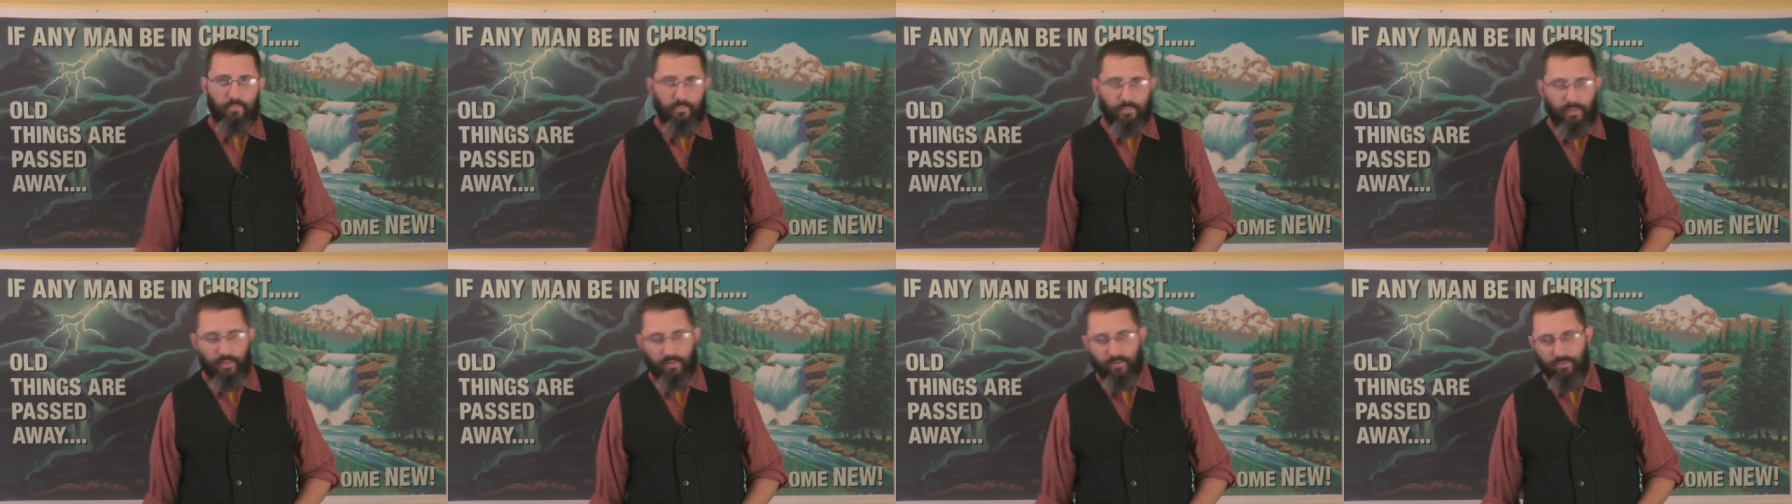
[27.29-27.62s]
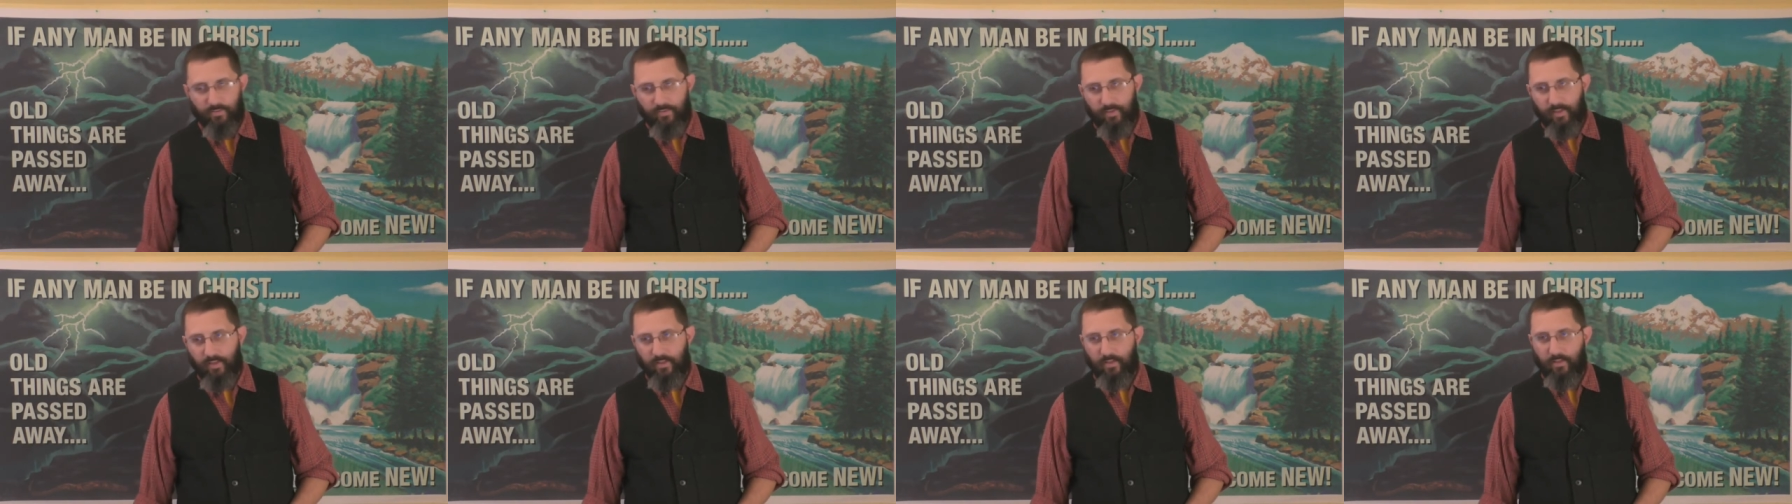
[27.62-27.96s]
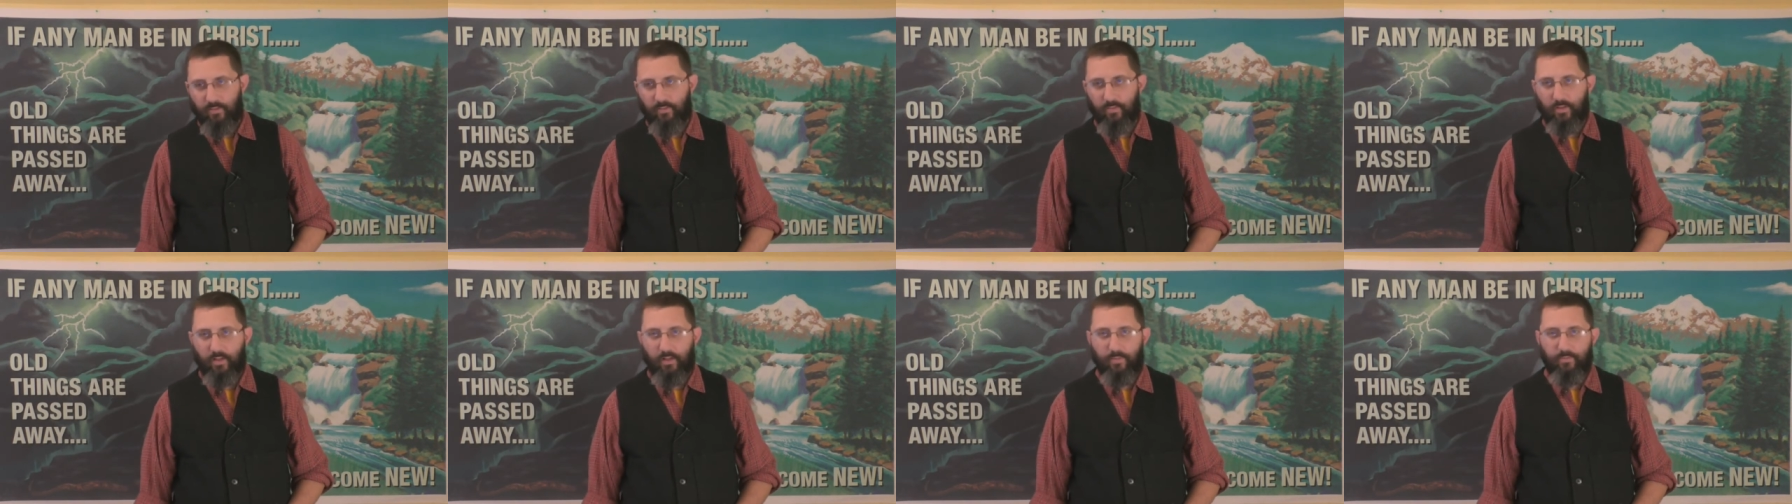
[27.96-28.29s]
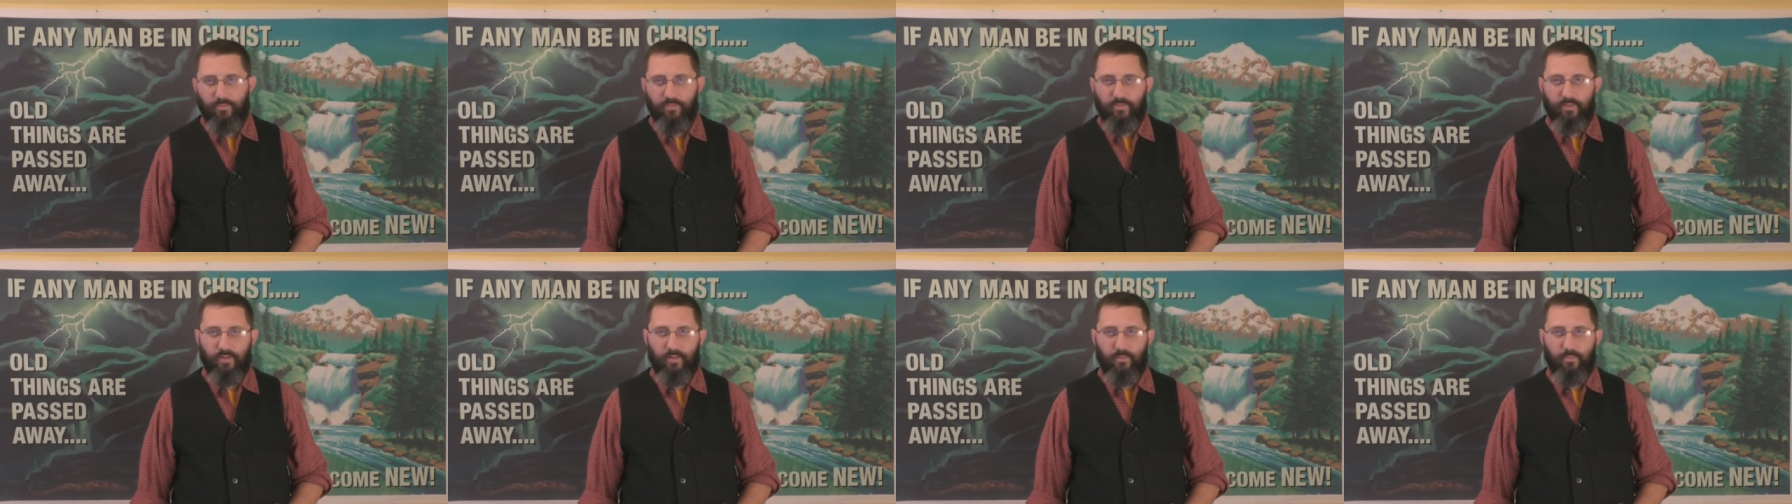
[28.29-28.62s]
Pennsylvania, where
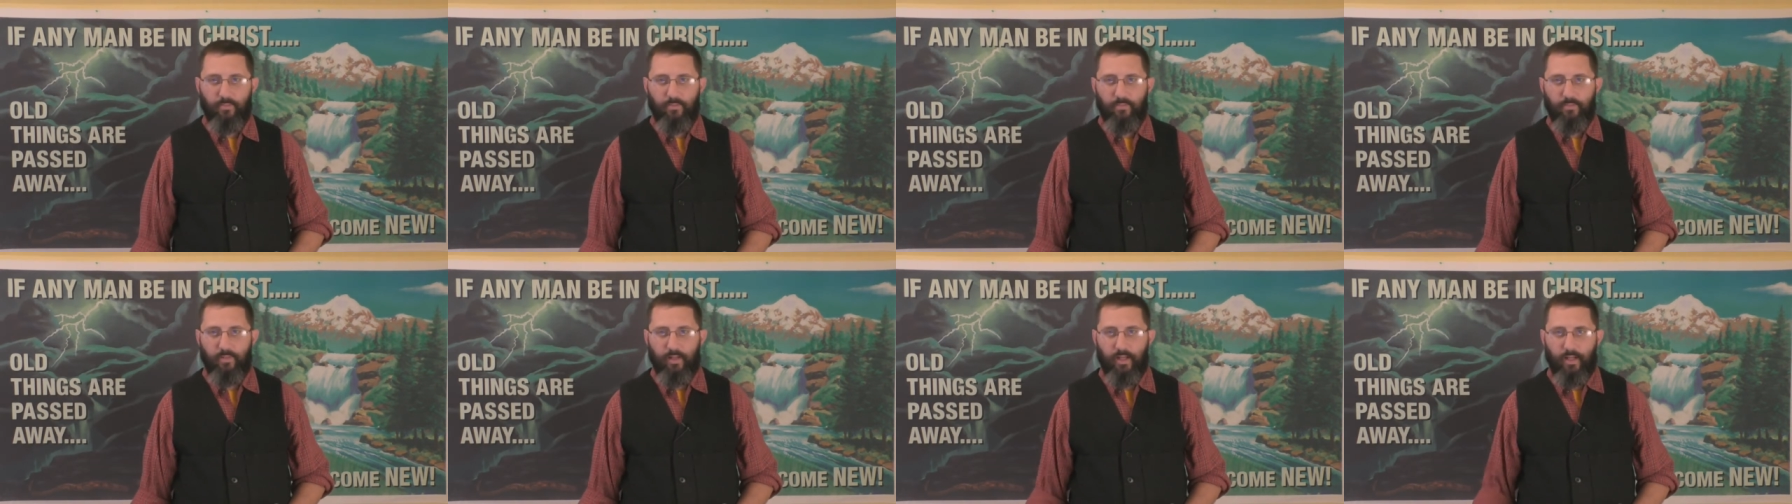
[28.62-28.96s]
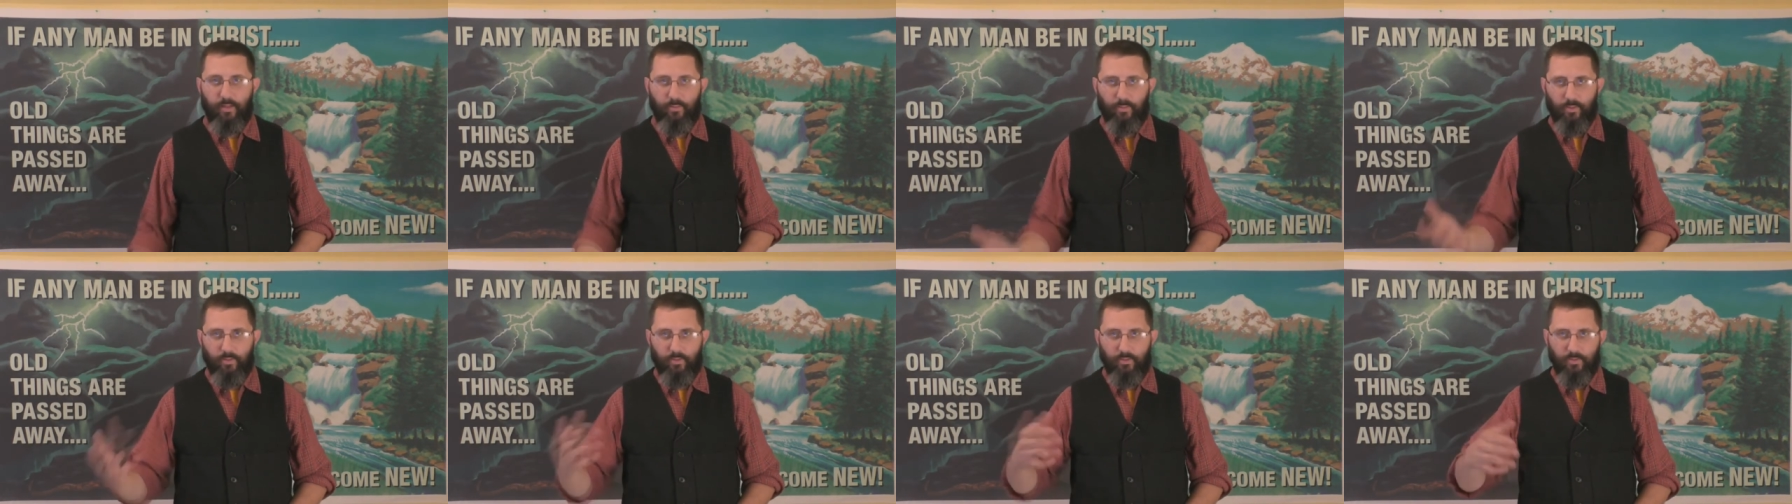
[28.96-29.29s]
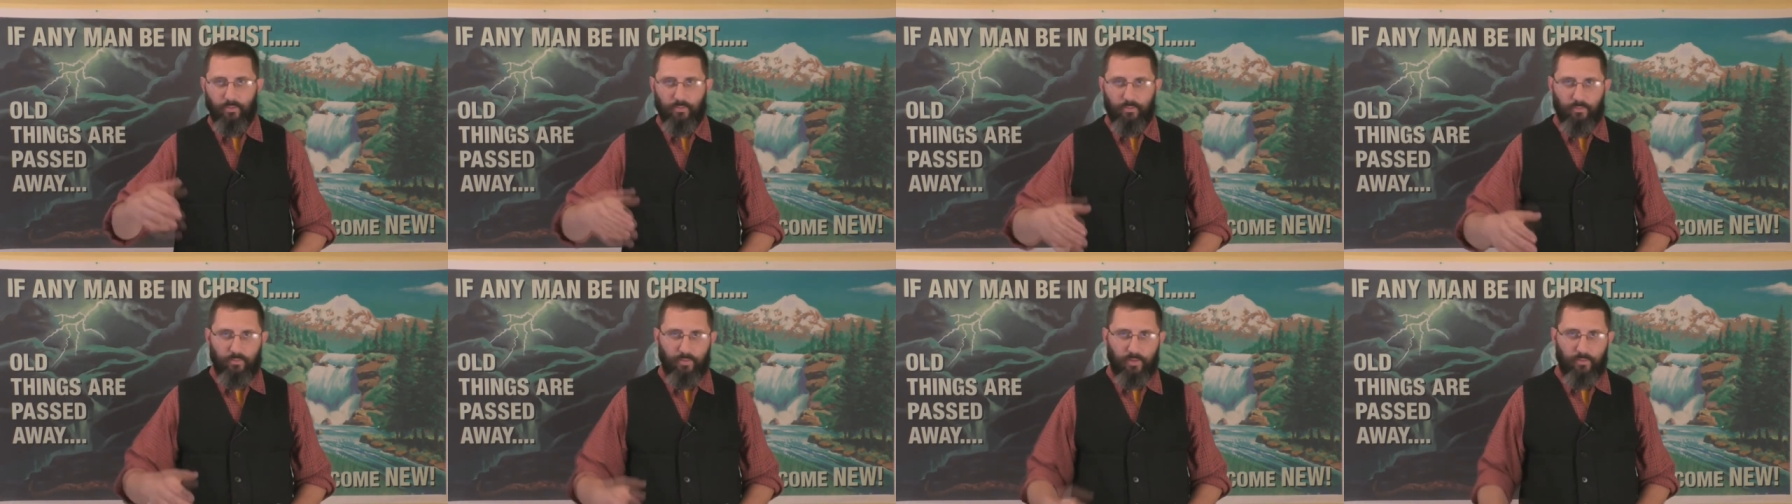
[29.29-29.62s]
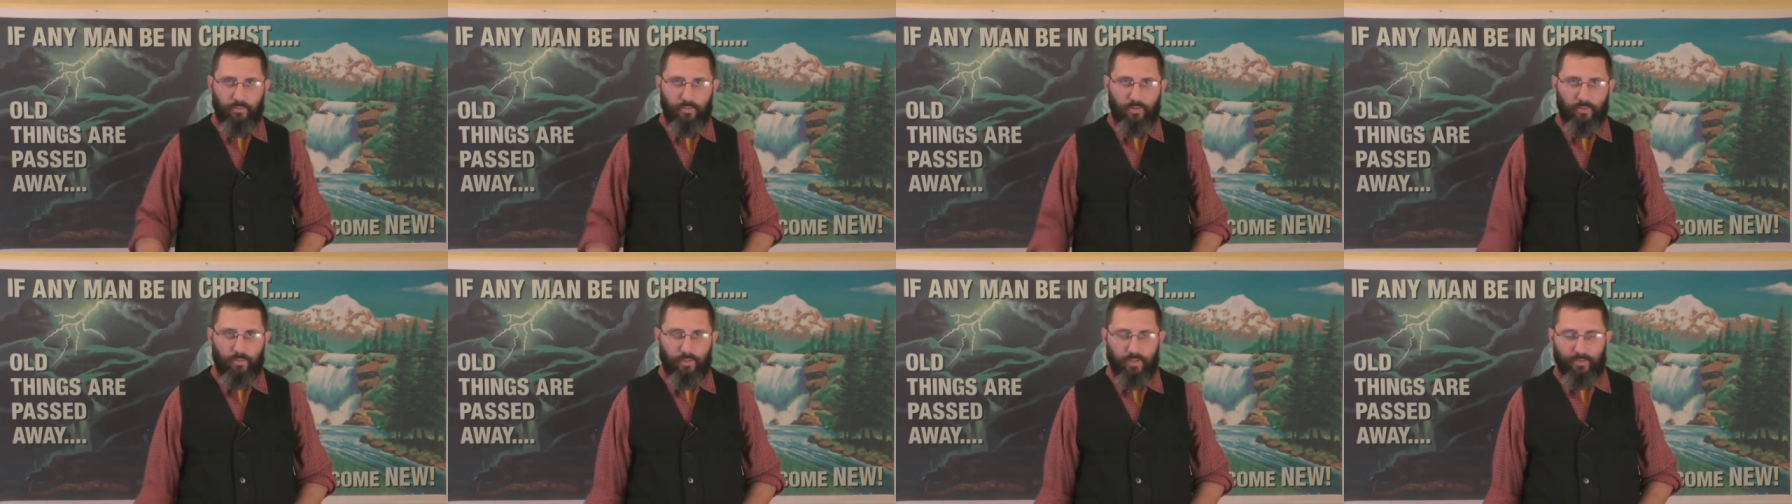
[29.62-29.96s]
I'm from. Iowa's where
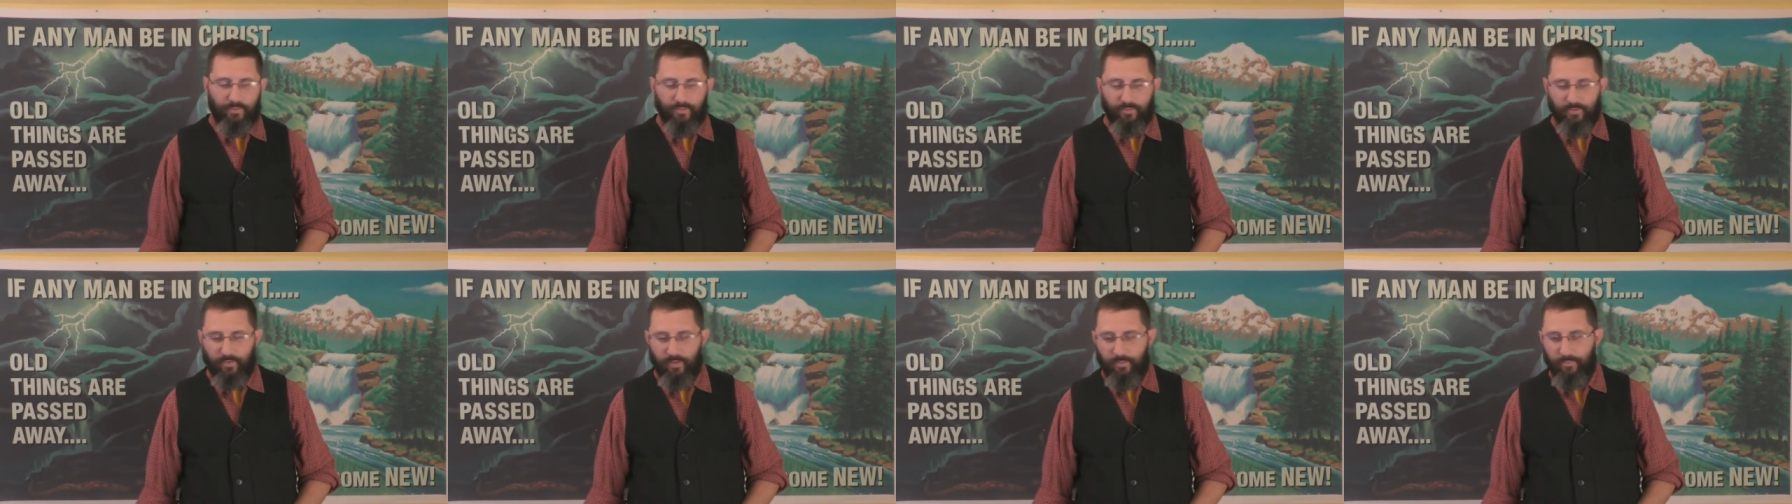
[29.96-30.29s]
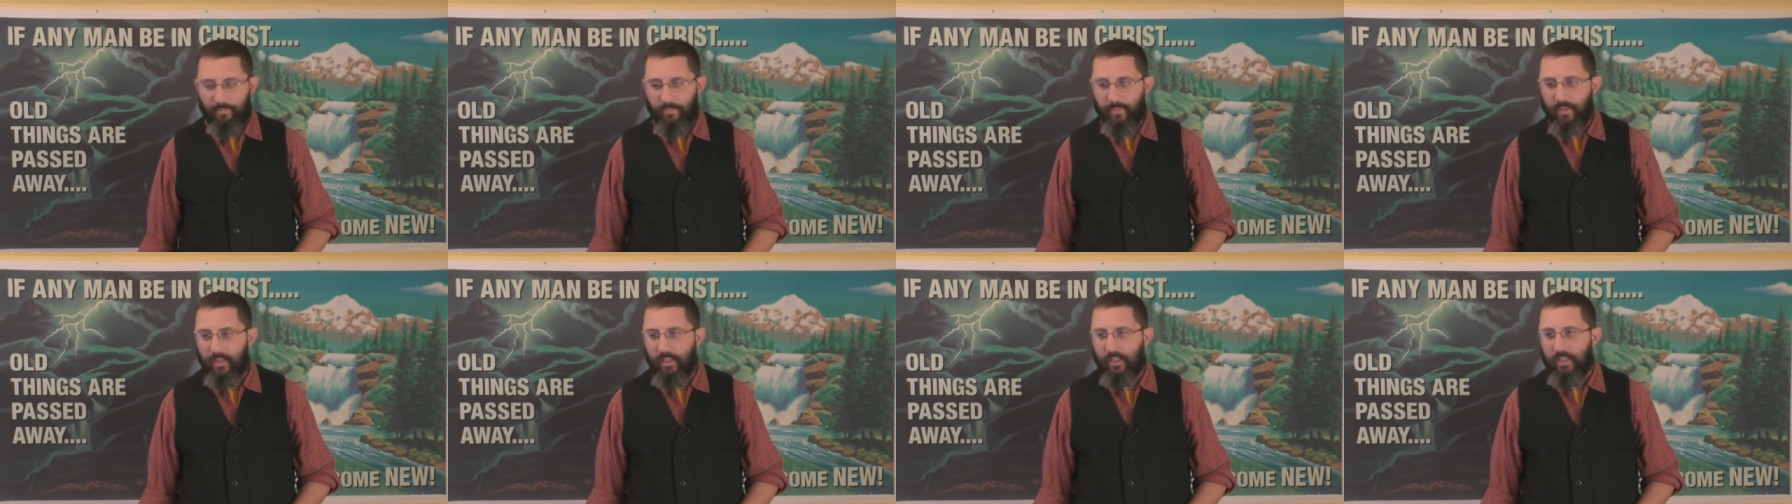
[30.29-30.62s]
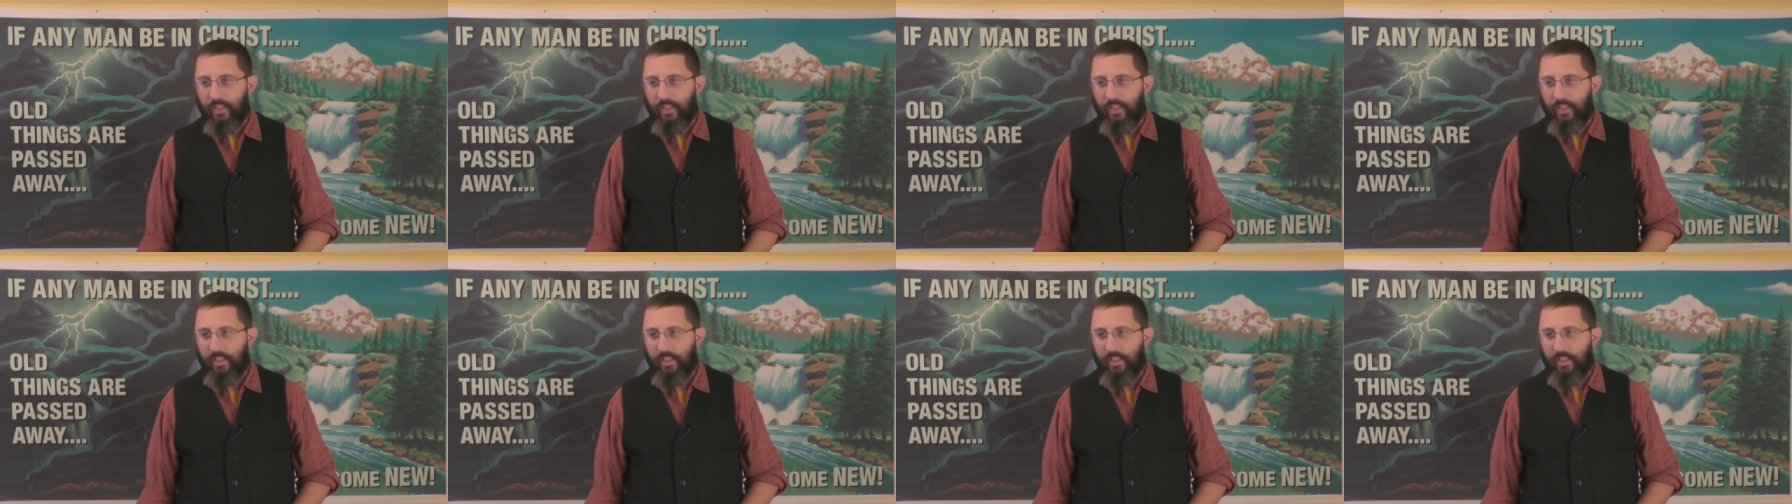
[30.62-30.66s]
my wife's from